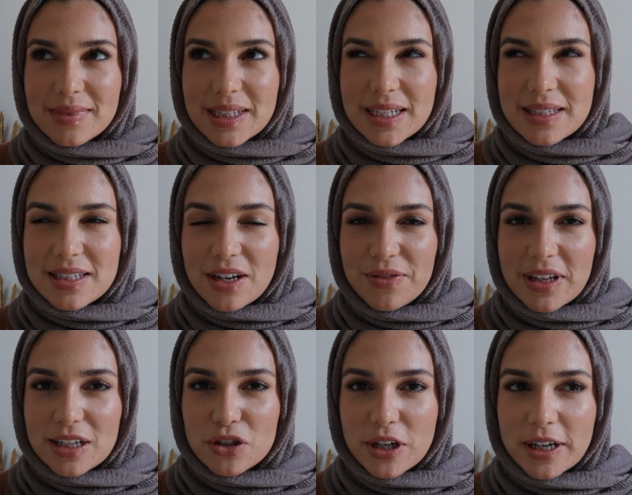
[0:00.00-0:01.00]
Stuff
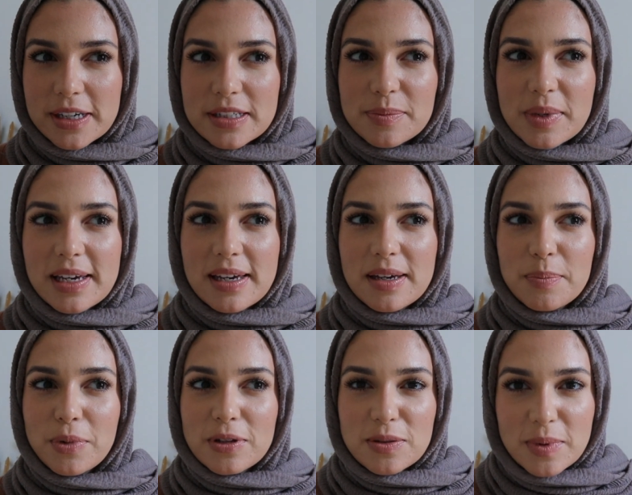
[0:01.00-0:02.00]
that triggers me,
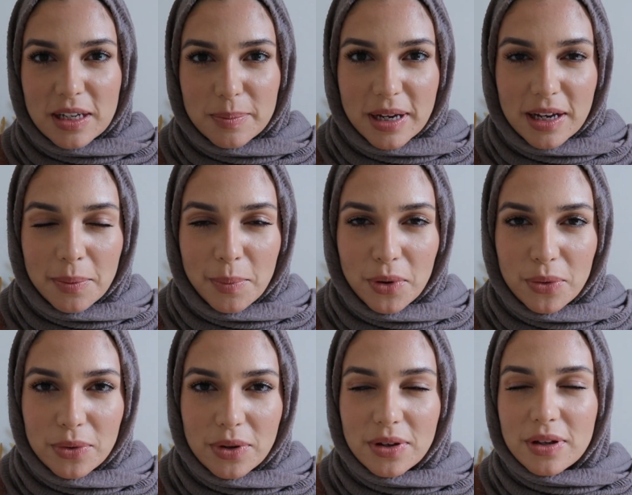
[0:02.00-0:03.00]
puts me in a bad
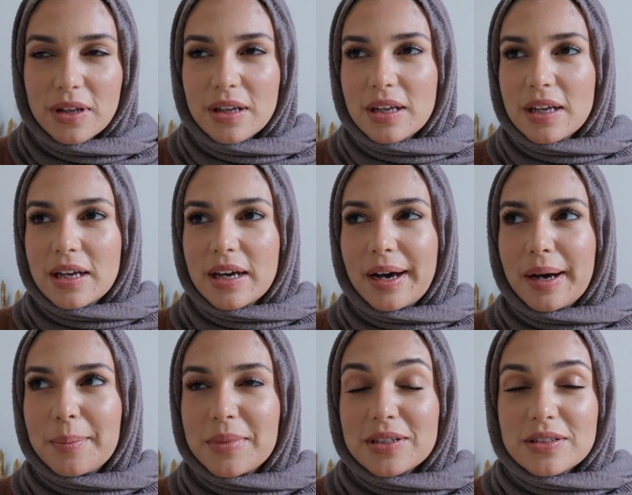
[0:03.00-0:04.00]
mood.
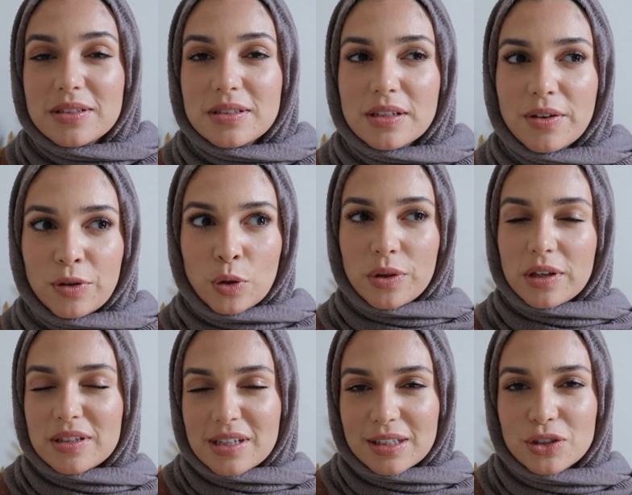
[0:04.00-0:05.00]
There's a few
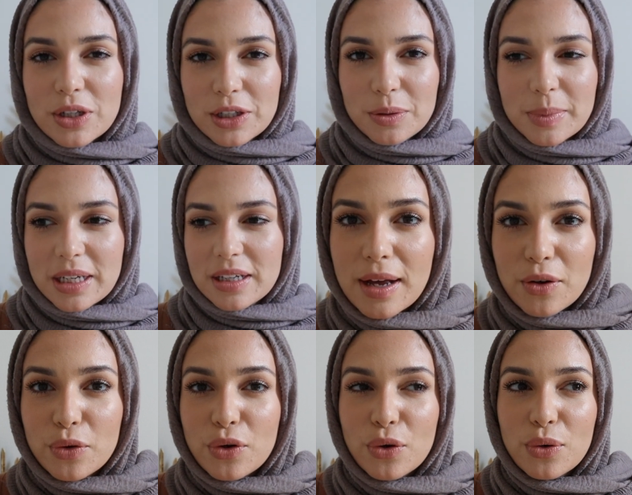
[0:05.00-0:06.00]
things that trigger me. I
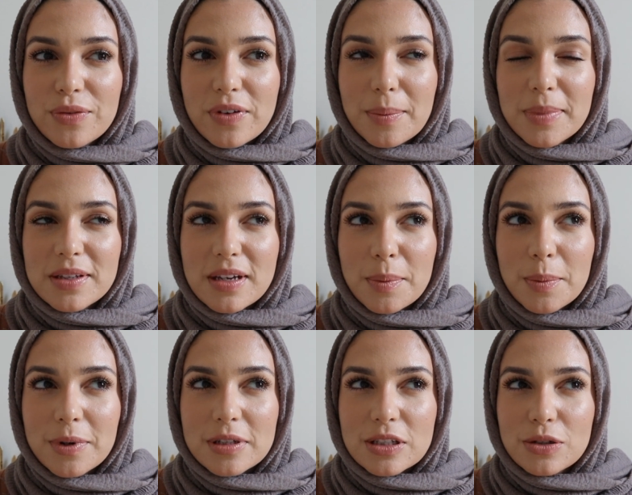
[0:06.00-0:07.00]
don't know if I'm the type of
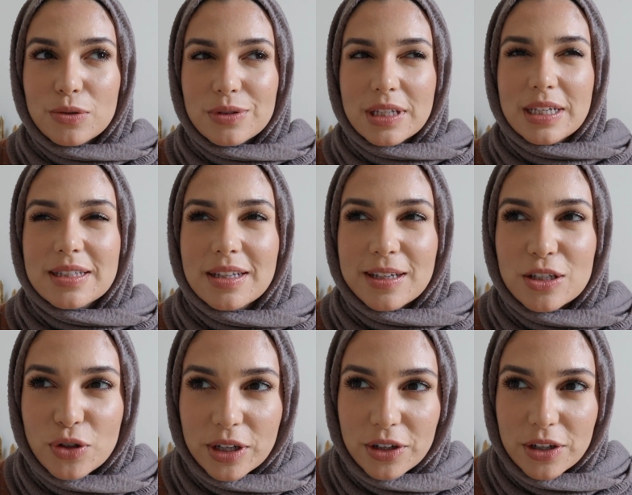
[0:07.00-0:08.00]
person who's easily
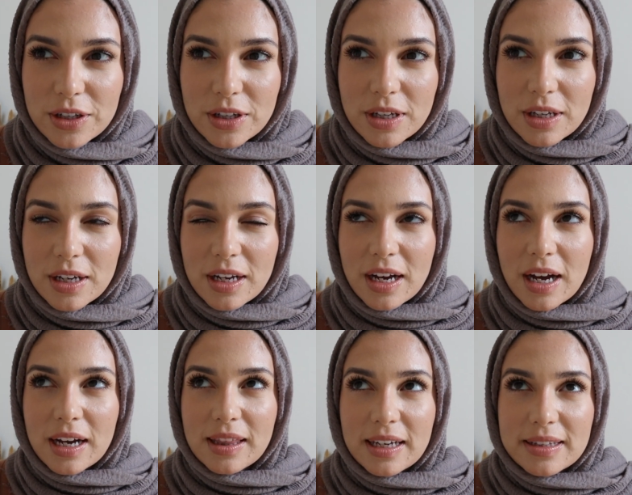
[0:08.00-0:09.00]
triggered.
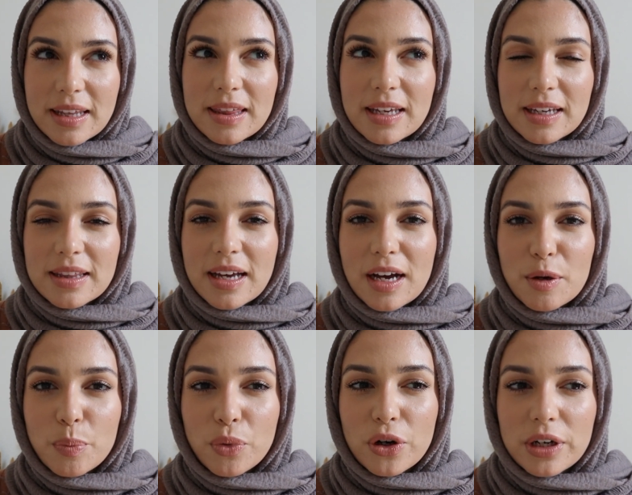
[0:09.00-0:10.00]
I like to think that
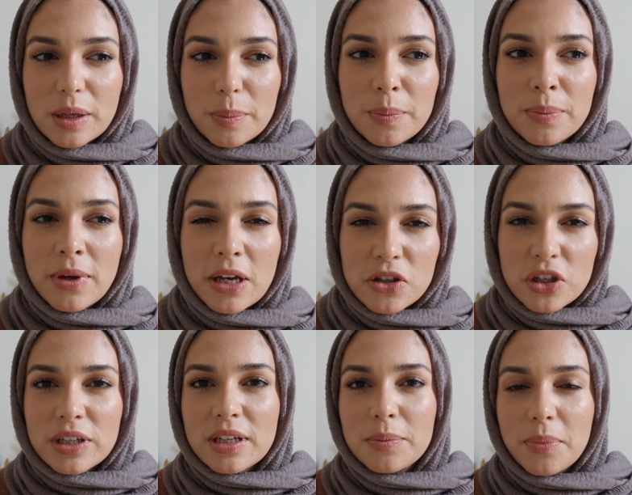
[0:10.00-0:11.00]
I'm pretty
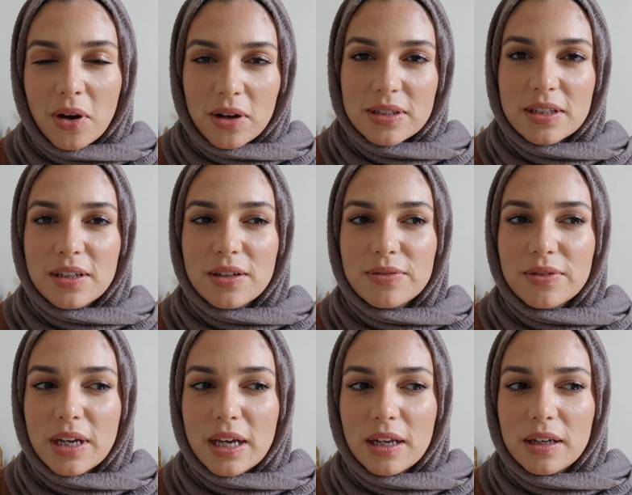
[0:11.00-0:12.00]
patient and positive
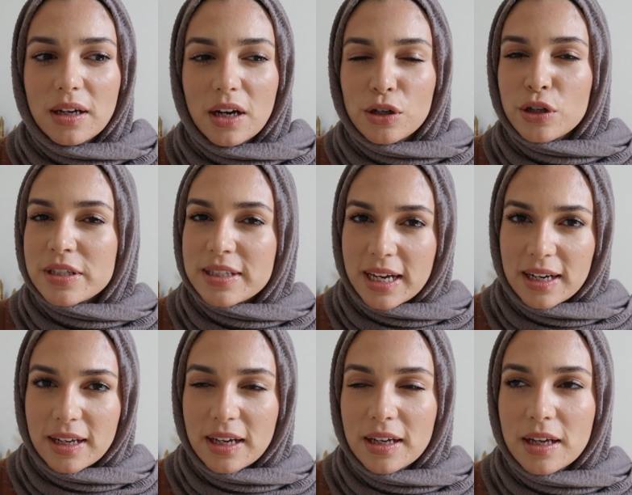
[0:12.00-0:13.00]
and
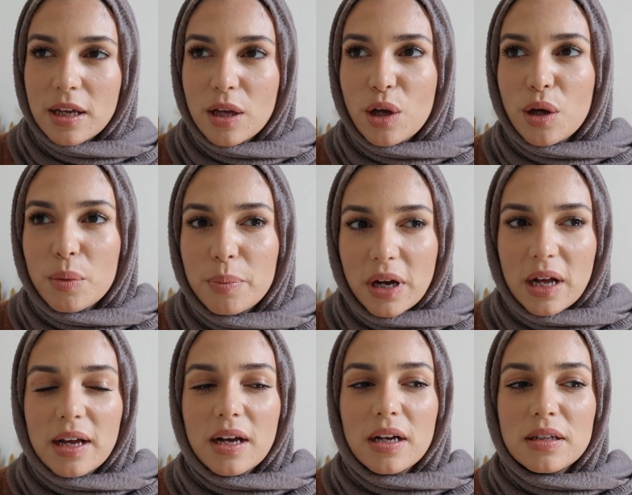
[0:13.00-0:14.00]
understanding,
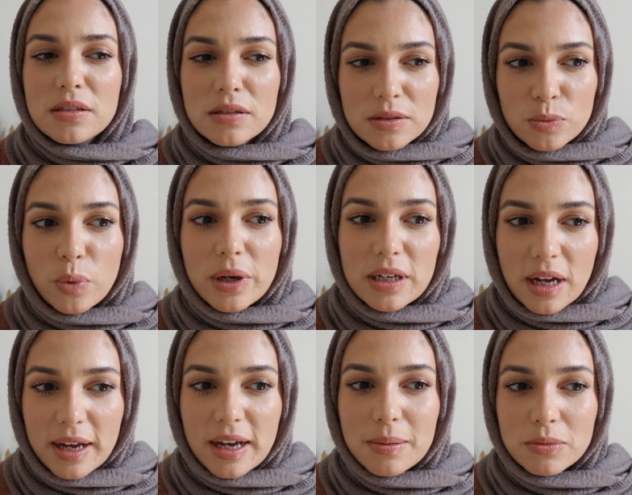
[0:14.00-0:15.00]
but when
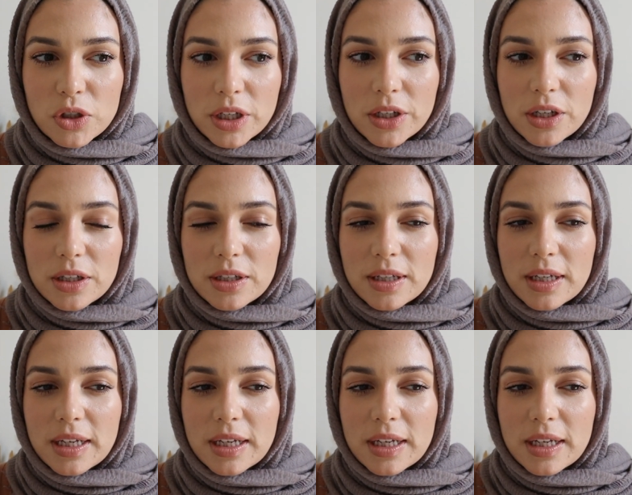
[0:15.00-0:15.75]
I am triggered,